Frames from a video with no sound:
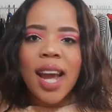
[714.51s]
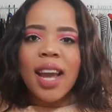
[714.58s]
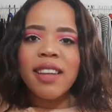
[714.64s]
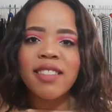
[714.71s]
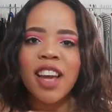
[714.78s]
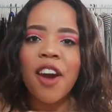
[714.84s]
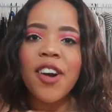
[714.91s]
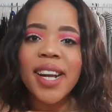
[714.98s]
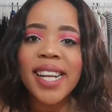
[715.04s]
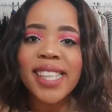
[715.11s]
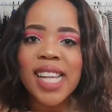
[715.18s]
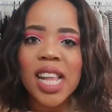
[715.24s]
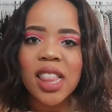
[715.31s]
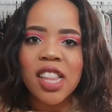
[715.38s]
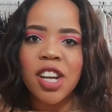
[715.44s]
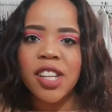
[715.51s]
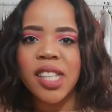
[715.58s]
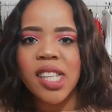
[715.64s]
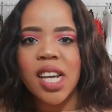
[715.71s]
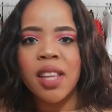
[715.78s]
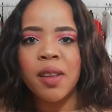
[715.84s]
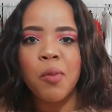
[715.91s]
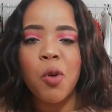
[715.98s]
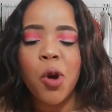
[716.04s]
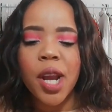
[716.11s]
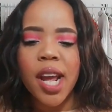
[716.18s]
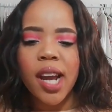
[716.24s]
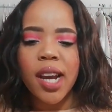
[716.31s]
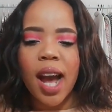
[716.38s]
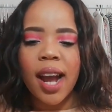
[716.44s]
It's currently 10:30 in the morning.